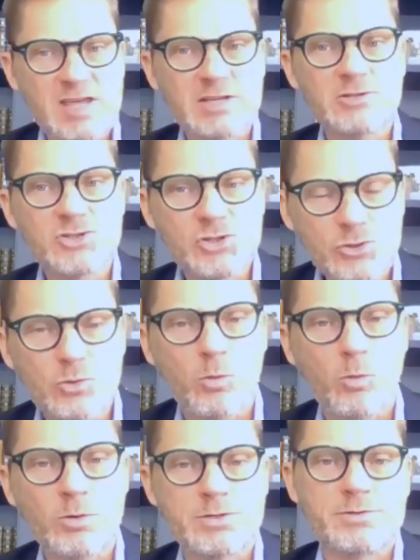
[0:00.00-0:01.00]
taken
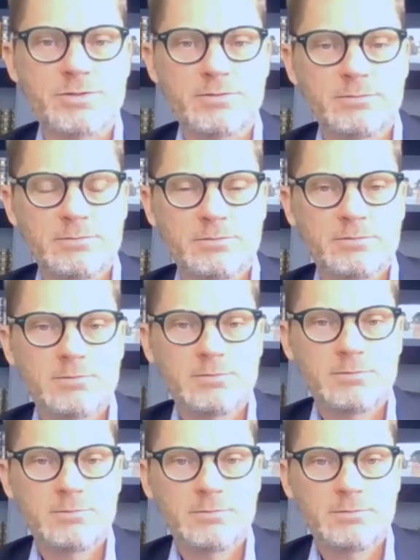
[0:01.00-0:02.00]
2 quarters,
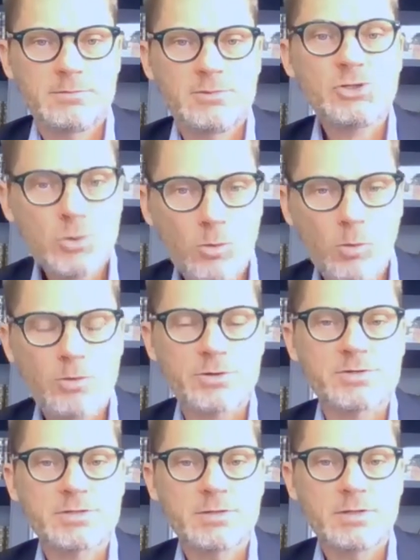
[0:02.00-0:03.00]
2
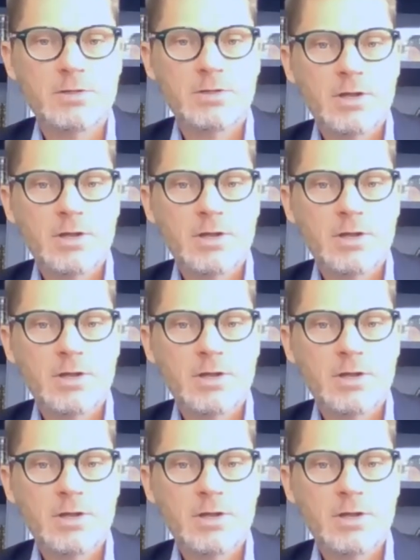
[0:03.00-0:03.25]
quarters.